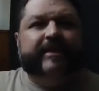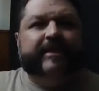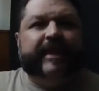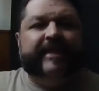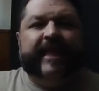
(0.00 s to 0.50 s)

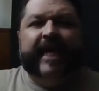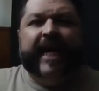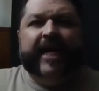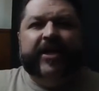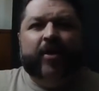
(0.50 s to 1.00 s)
they say, hey,
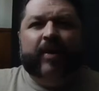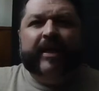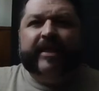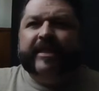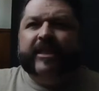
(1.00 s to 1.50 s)
you know
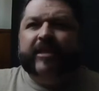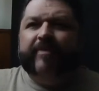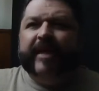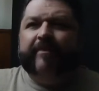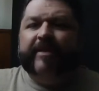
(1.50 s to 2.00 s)
what? This could
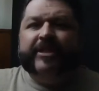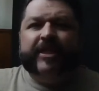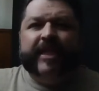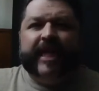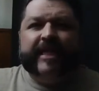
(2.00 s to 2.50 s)
be a
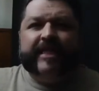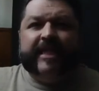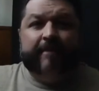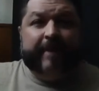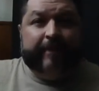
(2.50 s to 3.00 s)
mission that
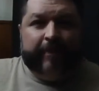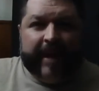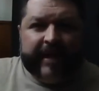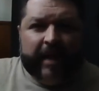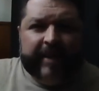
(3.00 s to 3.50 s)
some people
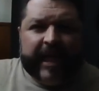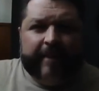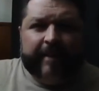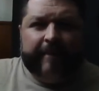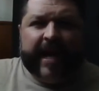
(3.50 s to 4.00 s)
might not be
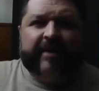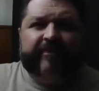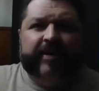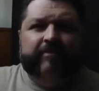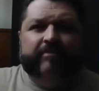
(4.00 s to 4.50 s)
coming back
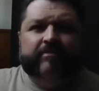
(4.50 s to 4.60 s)
from.